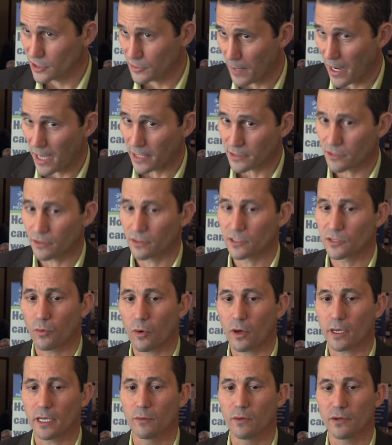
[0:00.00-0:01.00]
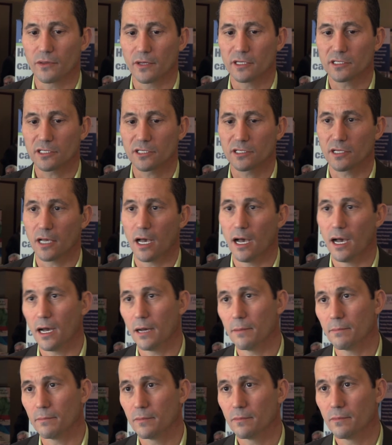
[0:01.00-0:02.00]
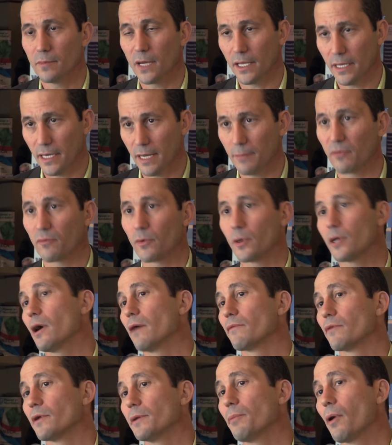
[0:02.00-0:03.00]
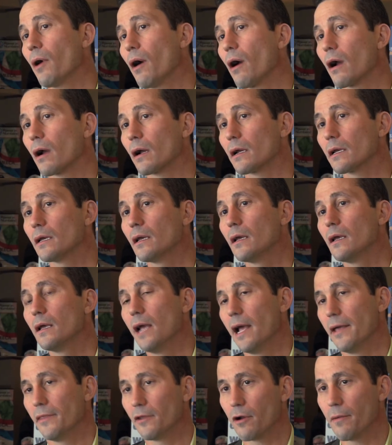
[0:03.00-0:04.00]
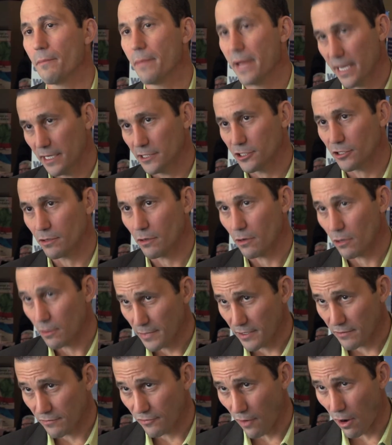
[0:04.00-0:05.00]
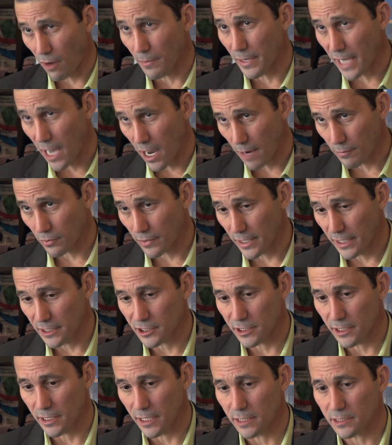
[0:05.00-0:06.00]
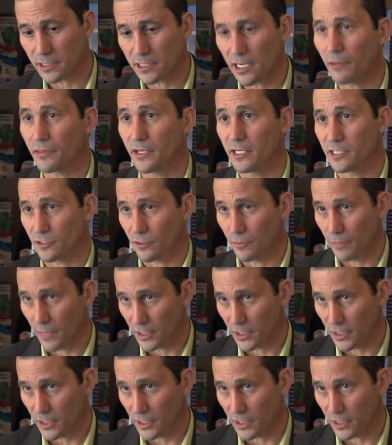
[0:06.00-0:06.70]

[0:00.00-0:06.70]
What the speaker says: sponsor is working with us by the name of RecoveryPark, and they're a major urban farming operation in southeastern